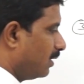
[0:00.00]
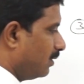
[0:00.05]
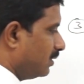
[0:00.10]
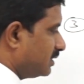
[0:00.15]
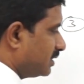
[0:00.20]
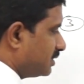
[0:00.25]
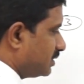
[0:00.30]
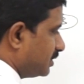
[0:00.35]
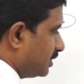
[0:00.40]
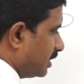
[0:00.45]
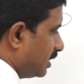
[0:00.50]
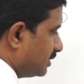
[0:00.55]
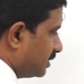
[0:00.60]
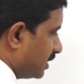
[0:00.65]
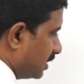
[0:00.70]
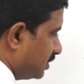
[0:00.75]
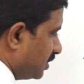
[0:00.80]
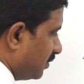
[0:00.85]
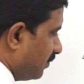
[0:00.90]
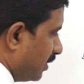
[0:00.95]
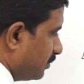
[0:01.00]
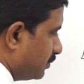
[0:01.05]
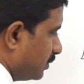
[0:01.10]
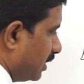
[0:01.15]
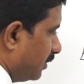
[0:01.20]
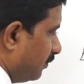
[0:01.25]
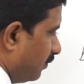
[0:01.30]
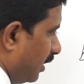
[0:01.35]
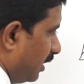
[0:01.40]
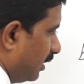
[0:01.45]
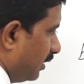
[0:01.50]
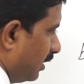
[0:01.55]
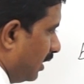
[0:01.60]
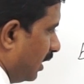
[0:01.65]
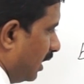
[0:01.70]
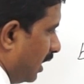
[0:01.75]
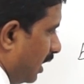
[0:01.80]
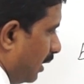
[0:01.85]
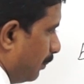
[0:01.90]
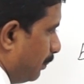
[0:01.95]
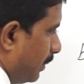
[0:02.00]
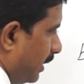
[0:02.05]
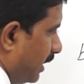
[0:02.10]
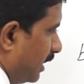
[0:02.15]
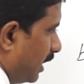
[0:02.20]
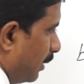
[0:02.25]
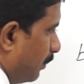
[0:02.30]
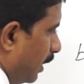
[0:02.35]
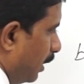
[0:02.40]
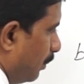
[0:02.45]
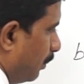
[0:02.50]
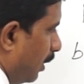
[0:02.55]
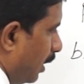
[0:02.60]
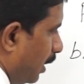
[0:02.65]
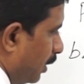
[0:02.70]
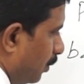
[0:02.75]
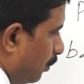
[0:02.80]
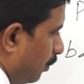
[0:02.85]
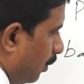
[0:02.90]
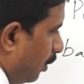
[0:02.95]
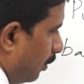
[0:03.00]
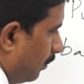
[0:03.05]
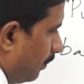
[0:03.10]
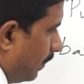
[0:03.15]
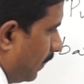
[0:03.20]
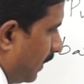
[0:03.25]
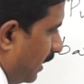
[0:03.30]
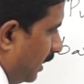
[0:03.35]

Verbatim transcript: This is structure we have to that one, P double bond O,